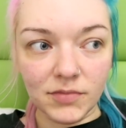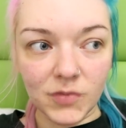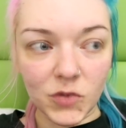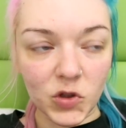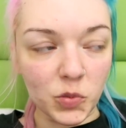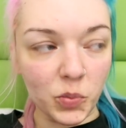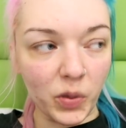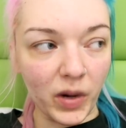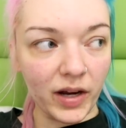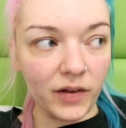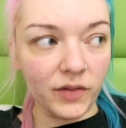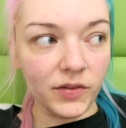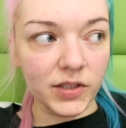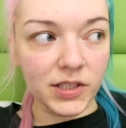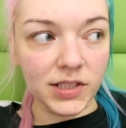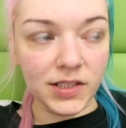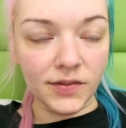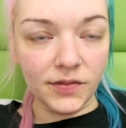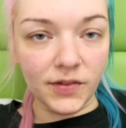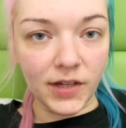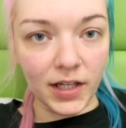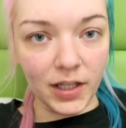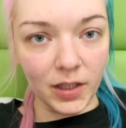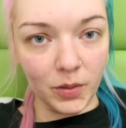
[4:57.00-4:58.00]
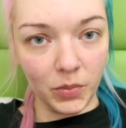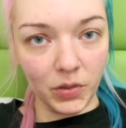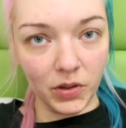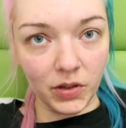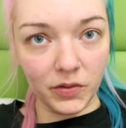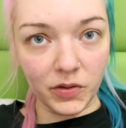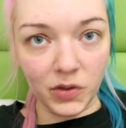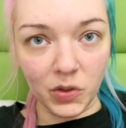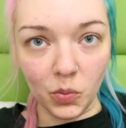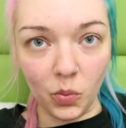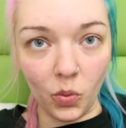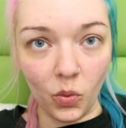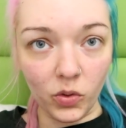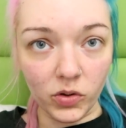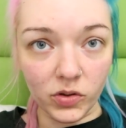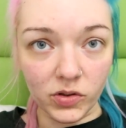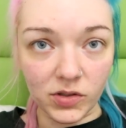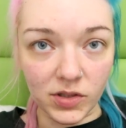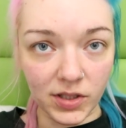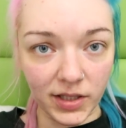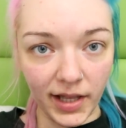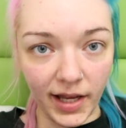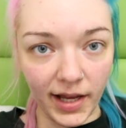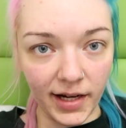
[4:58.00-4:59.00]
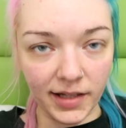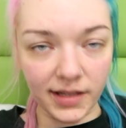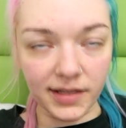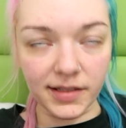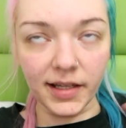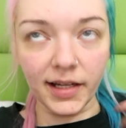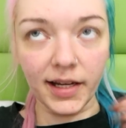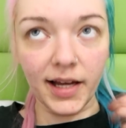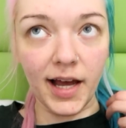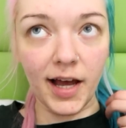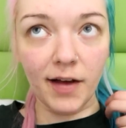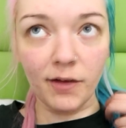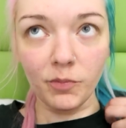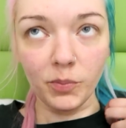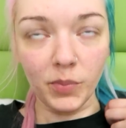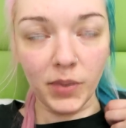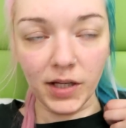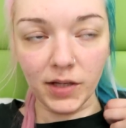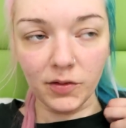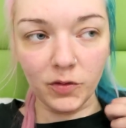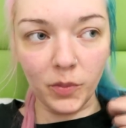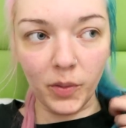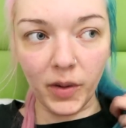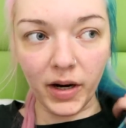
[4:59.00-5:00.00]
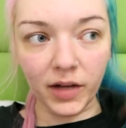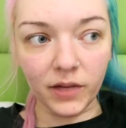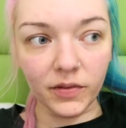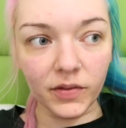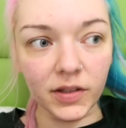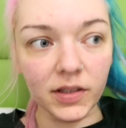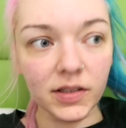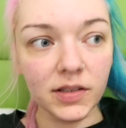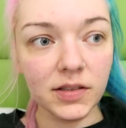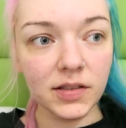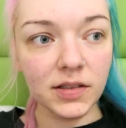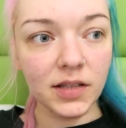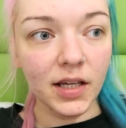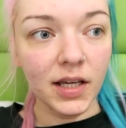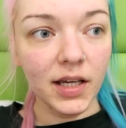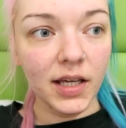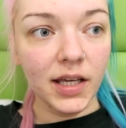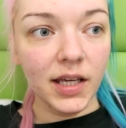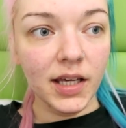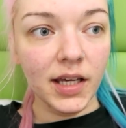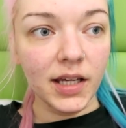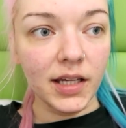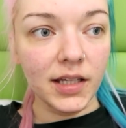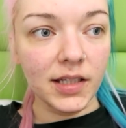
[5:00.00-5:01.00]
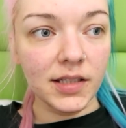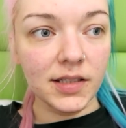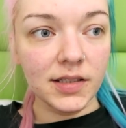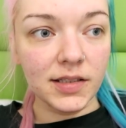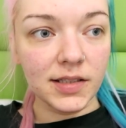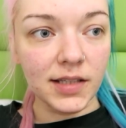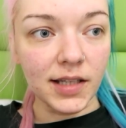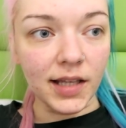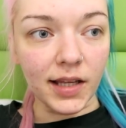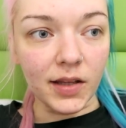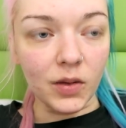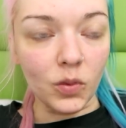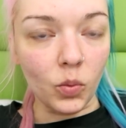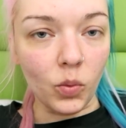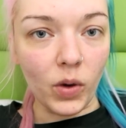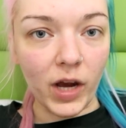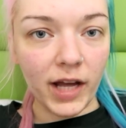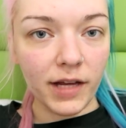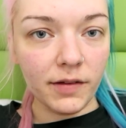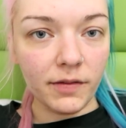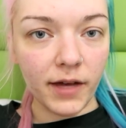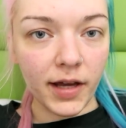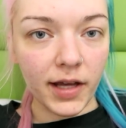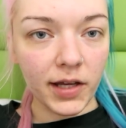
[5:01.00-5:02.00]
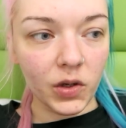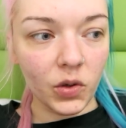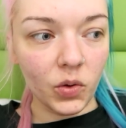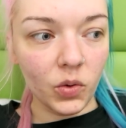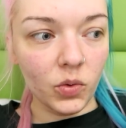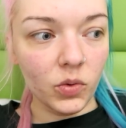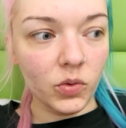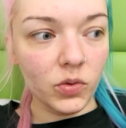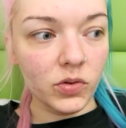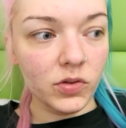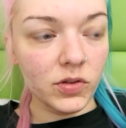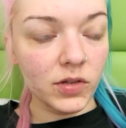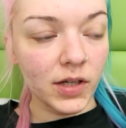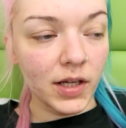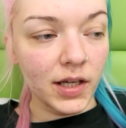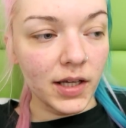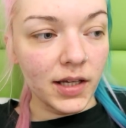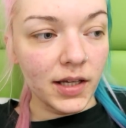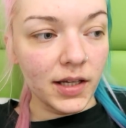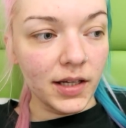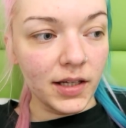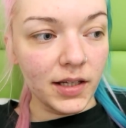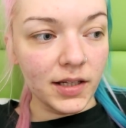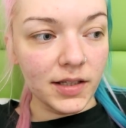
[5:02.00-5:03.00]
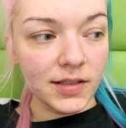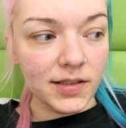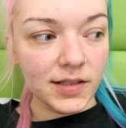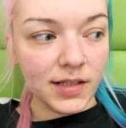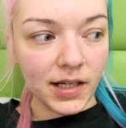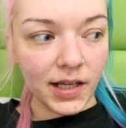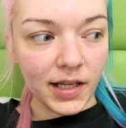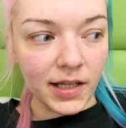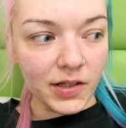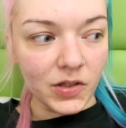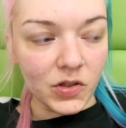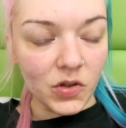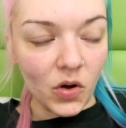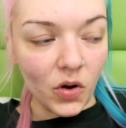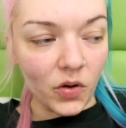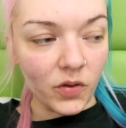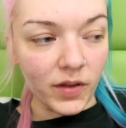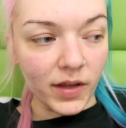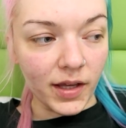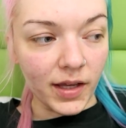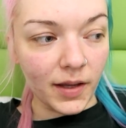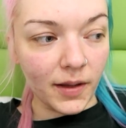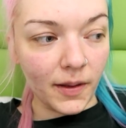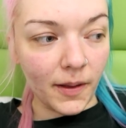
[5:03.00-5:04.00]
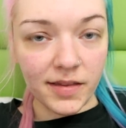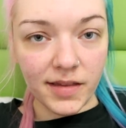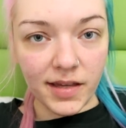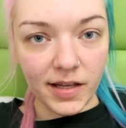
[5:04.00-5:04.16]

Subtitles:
there's breakfast available if you want to get it. Like, I haven't paid for breakfast. He didn't say like the Wi-Fi cord. He didn't say like nothing. I